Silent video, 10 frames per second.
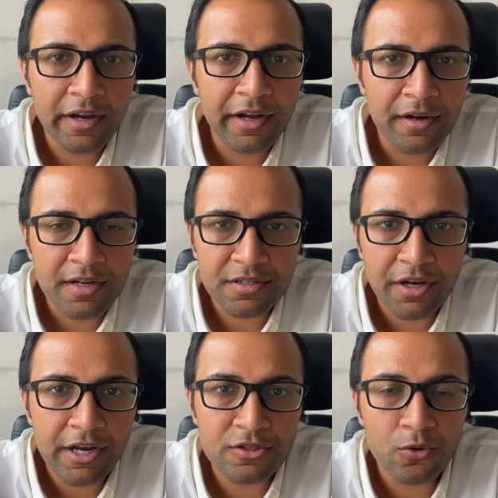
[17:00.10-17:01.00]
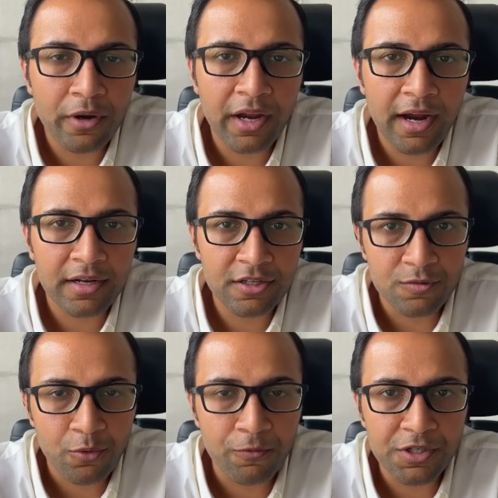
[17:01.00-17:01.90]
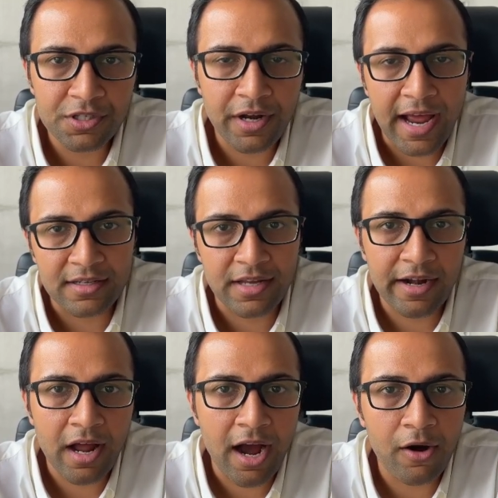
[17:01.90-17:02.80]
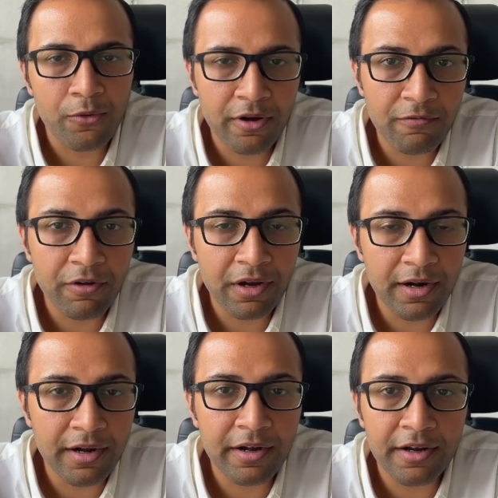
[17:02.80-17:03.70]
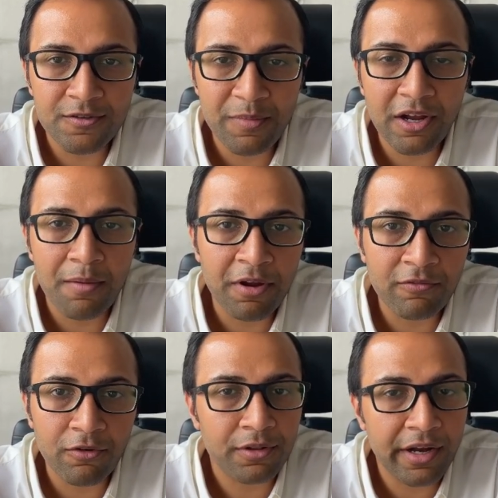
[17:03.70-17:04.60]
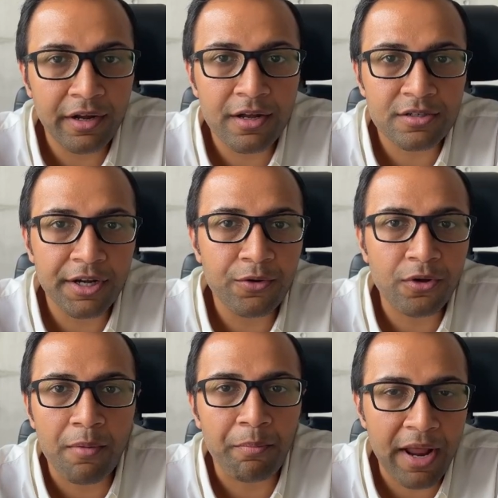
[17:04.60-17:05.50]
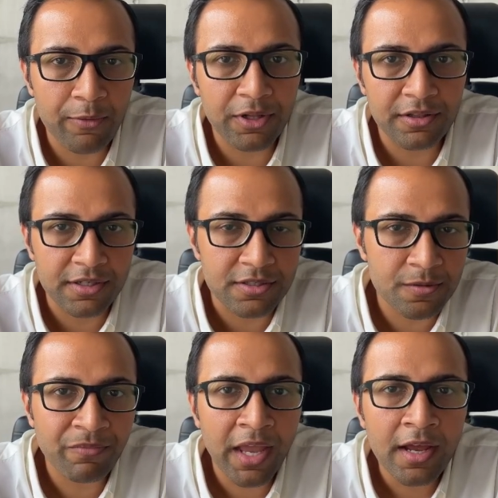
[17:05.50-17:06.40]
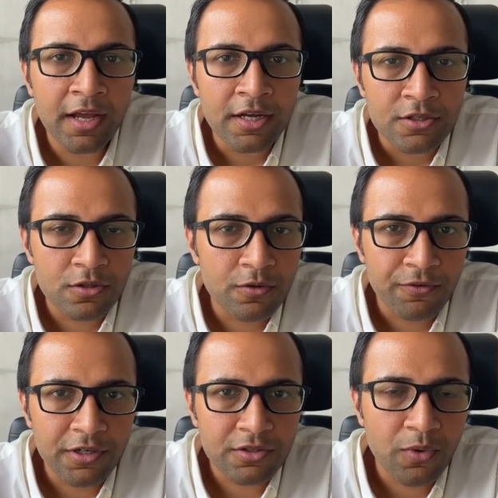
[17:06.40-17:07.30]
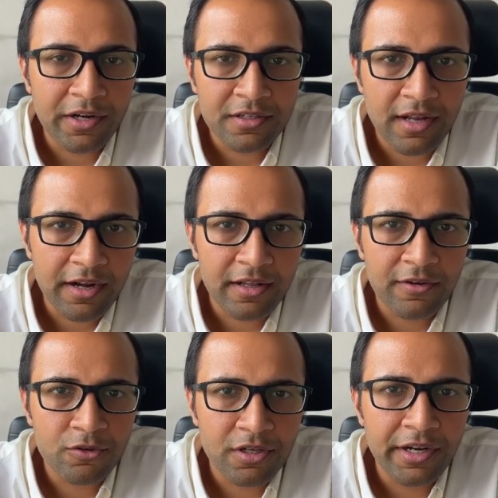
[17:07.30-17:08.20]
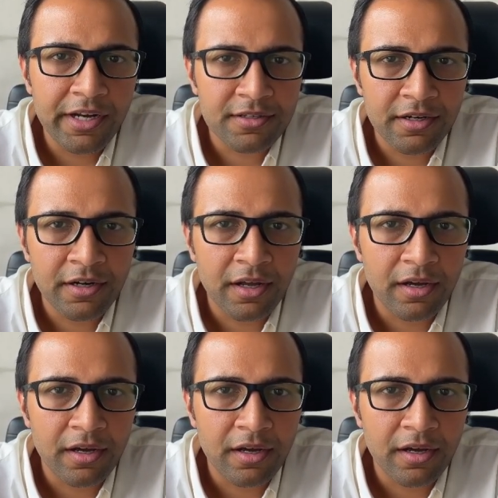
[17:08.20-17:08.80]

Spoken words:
industry is looking at this provision as, and how difficult it is becoming for the industry to comply with this. So the first one is that there was a recent